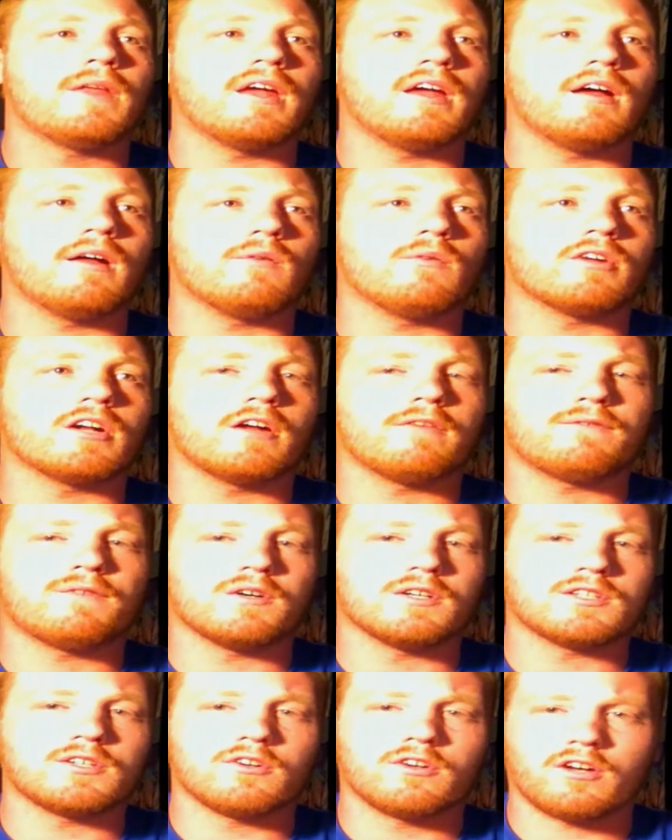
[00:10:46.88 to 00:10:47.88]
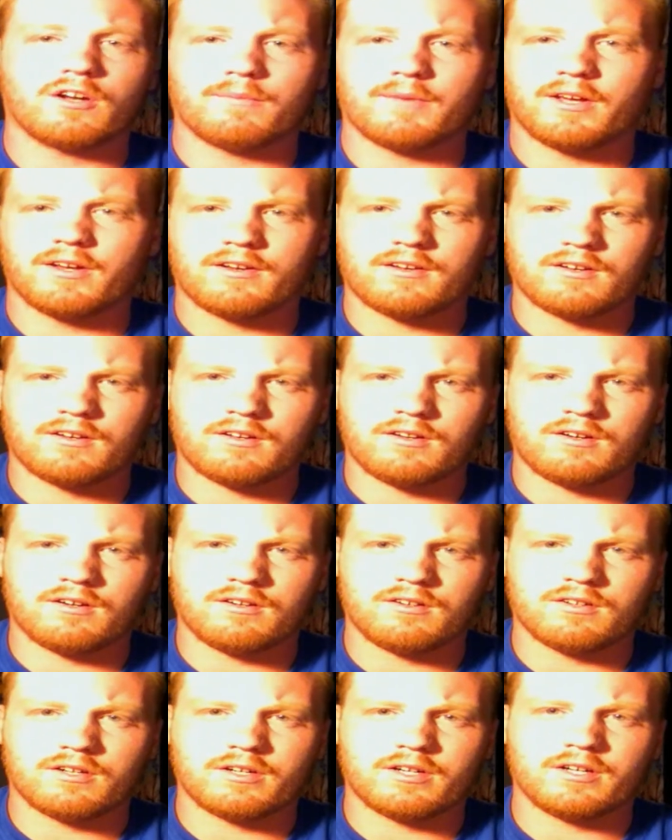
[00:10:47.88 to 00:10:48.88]
And when I first heard it, I'm like,
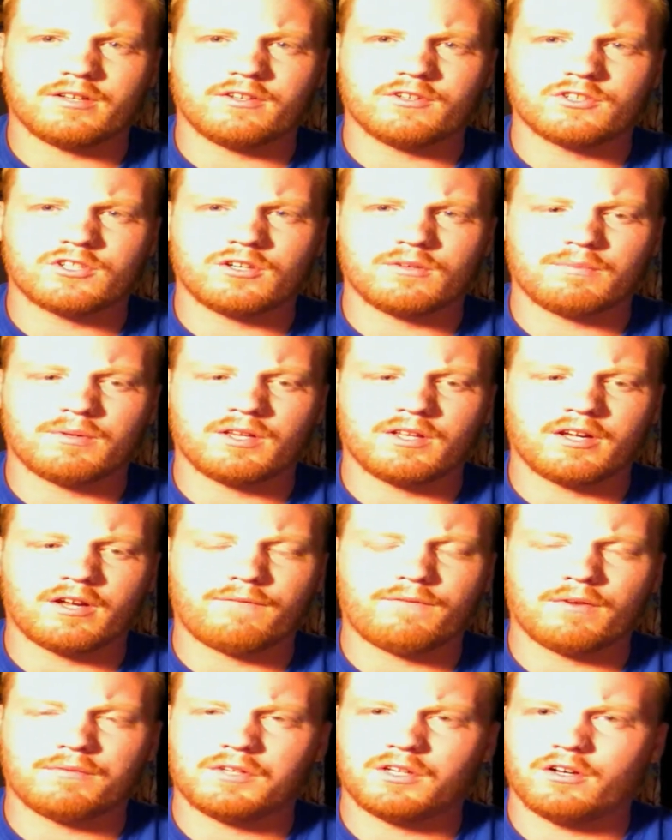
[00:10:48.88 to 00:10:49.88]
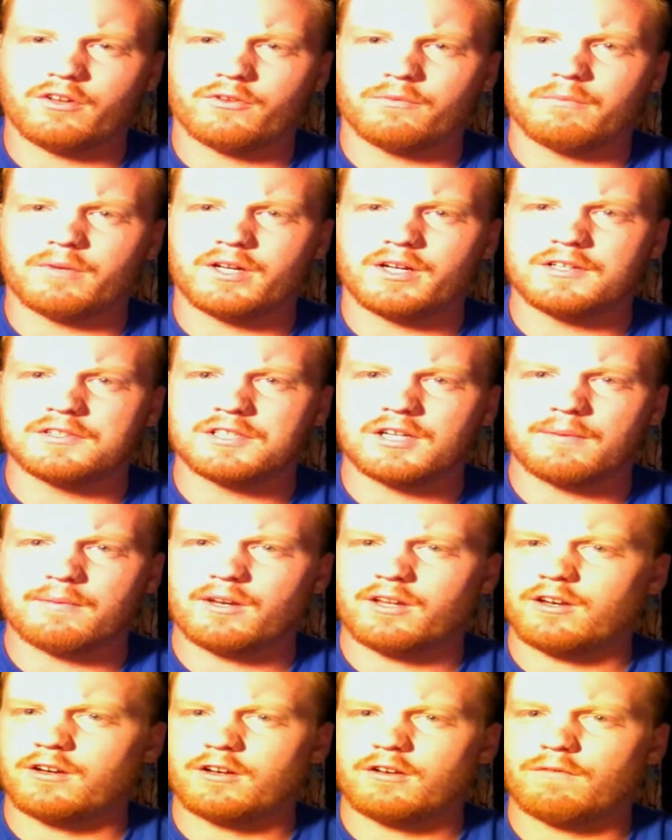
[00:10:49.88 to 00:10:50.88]
oh god, there's going to be like 50 other maids, and I'm
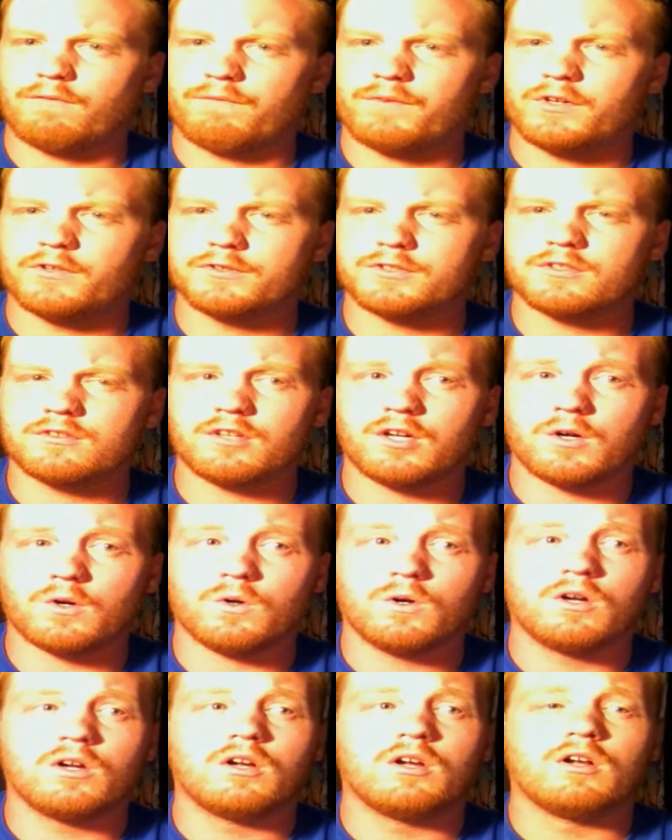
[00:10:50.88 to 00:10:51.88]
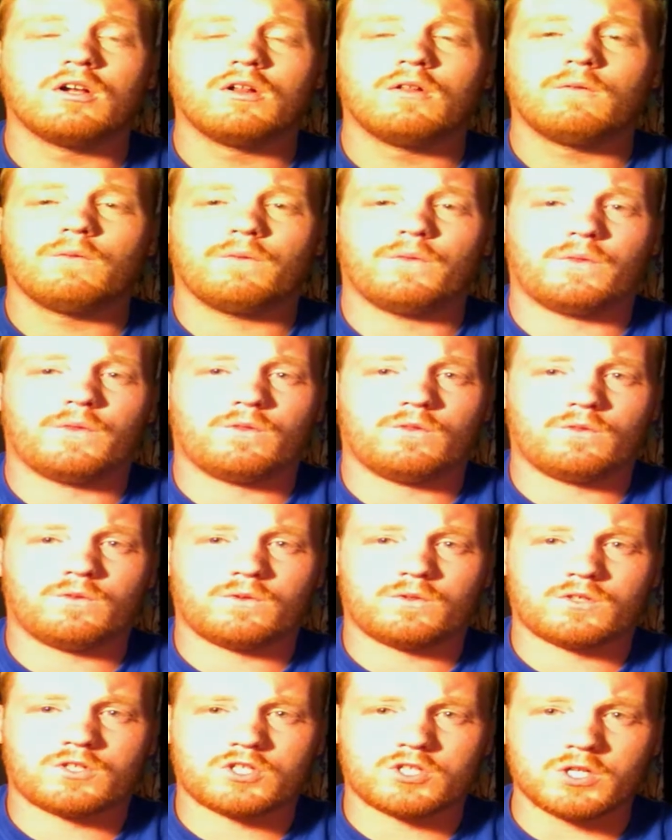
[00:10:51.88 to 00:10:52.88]
going to get it confused. No.
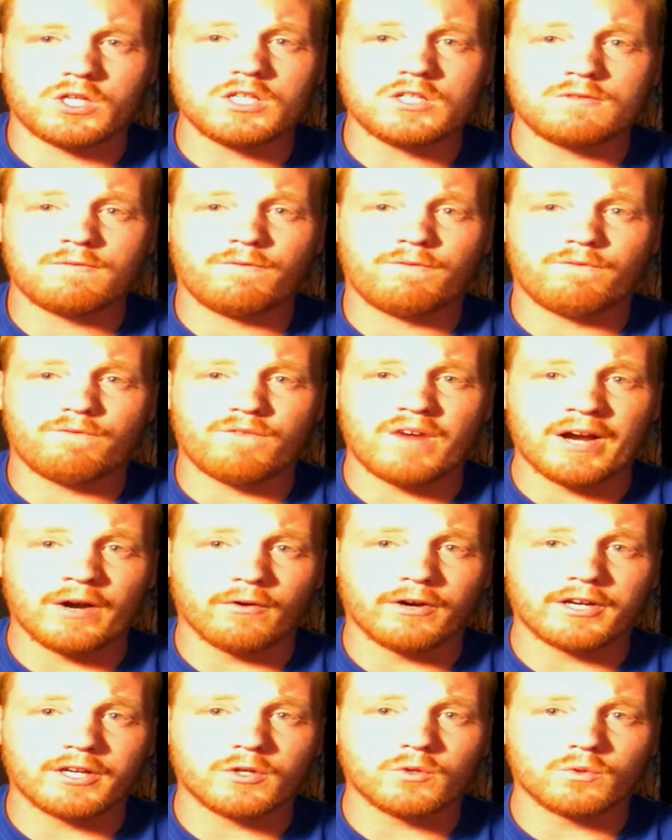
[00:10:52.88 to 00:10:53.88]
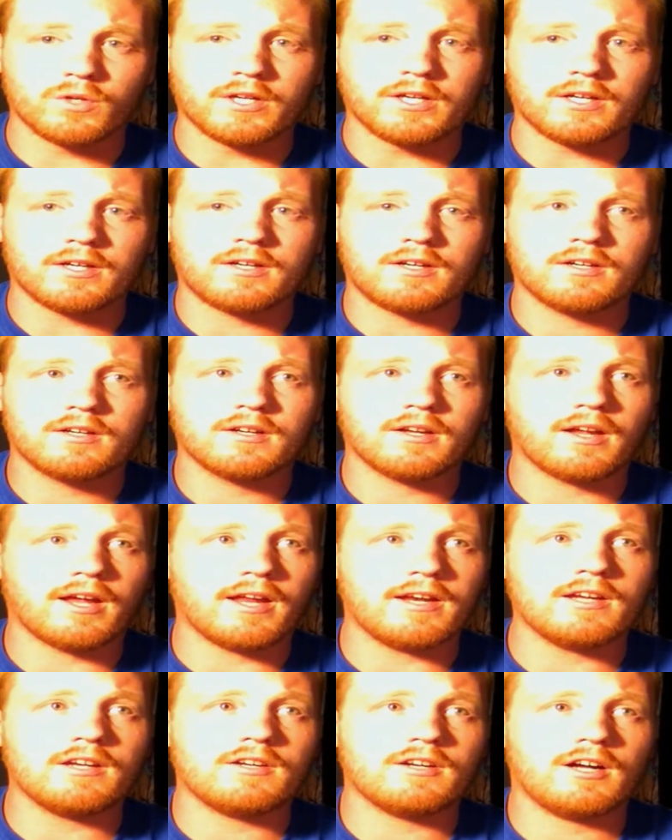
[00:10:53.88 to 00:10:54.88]
She's very unique.
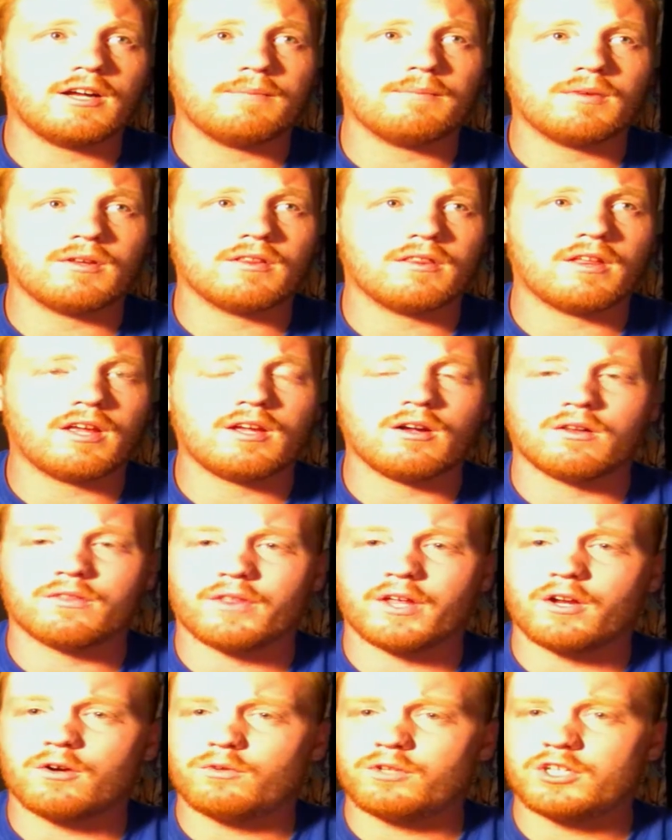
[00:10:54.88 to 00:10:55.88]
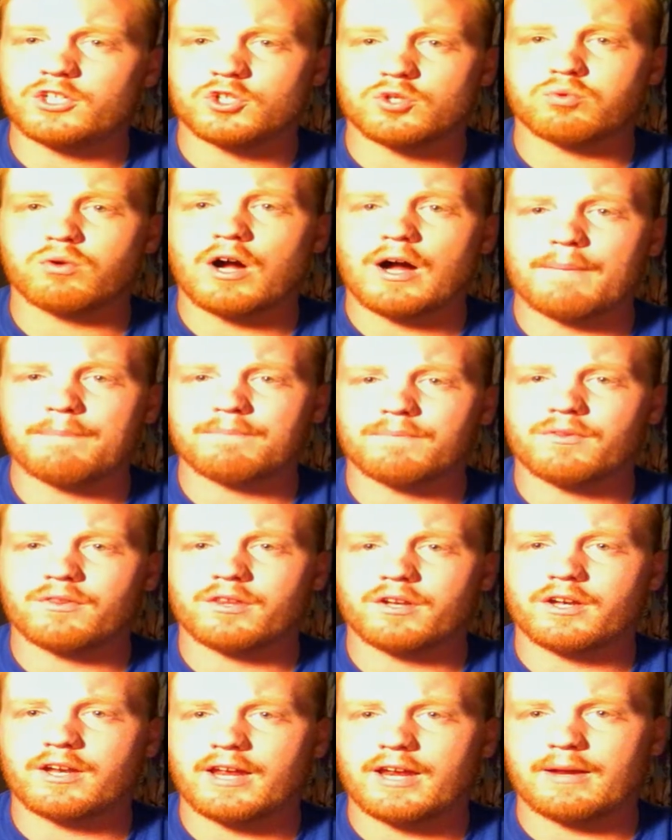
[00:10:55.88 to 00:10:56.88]
Anytime they only drop
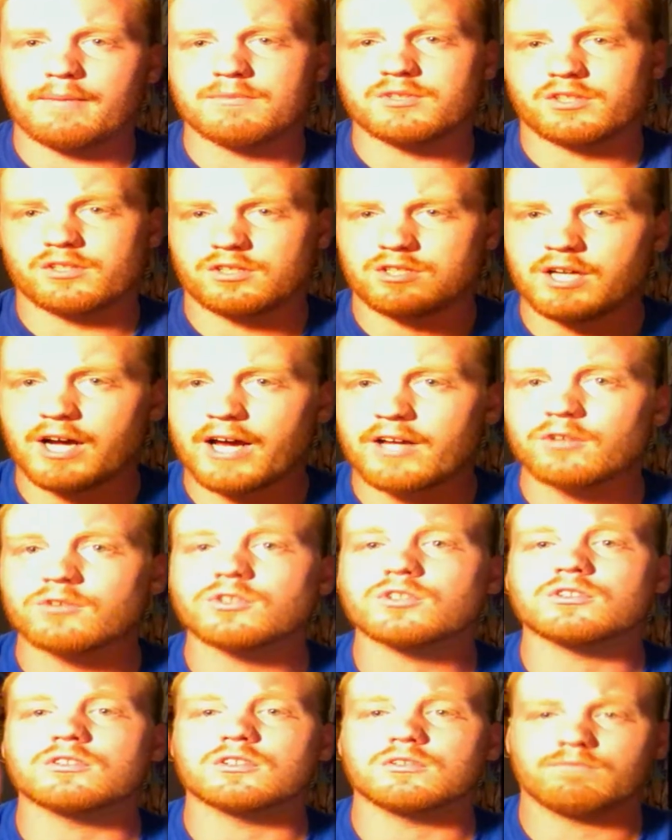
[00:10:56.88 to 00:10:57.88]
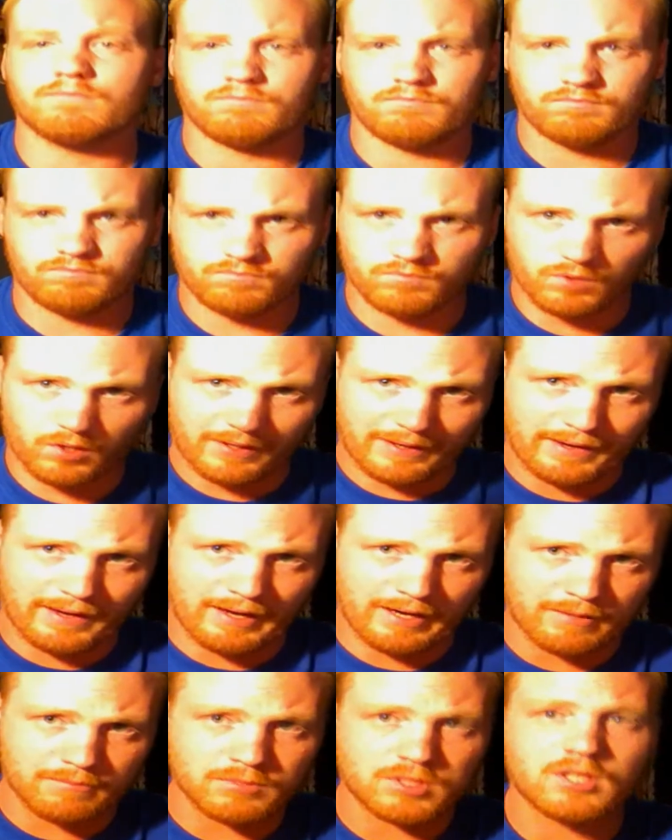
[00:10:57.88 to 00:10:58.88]
the names, the titles, the
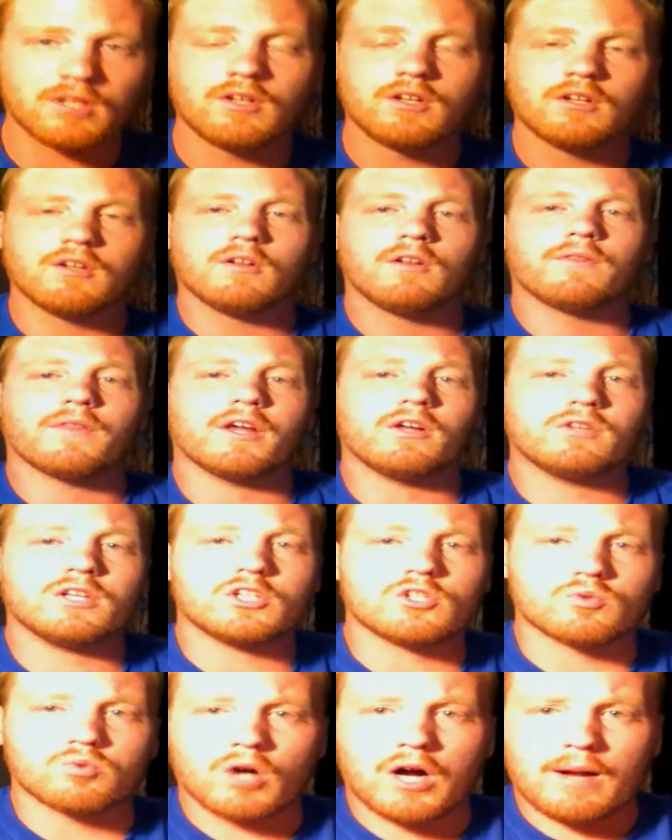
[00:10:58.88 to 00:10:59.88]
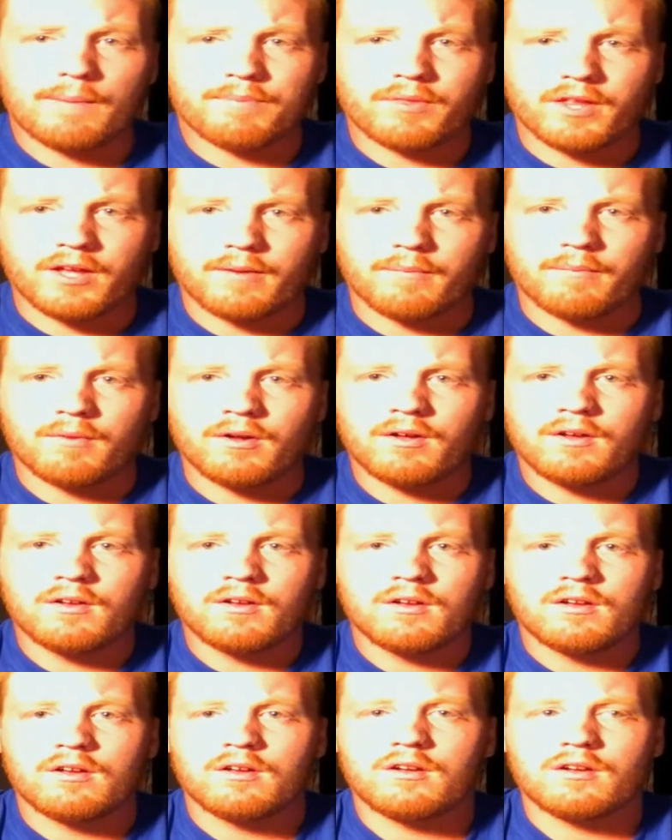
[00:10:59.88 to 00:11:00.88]
names, they only drop them
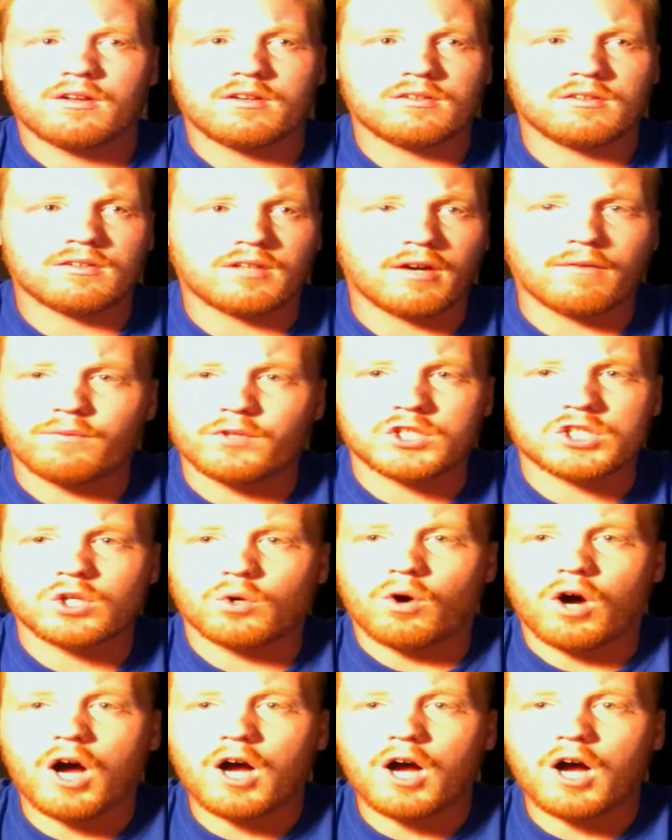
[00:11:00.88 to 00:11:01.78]
every so